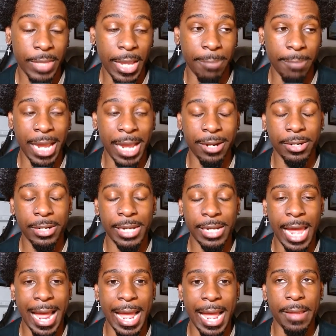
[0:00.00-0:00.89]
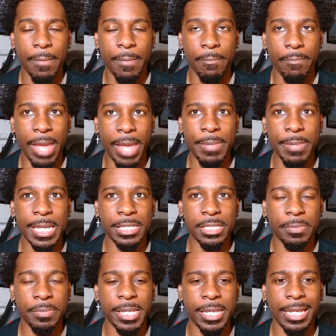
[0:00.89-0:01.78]
I'm not going to lie. Maybe
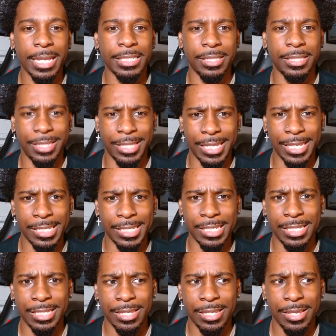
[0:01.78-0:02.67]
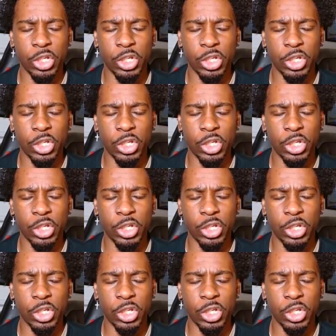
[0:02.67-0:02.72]
it's because this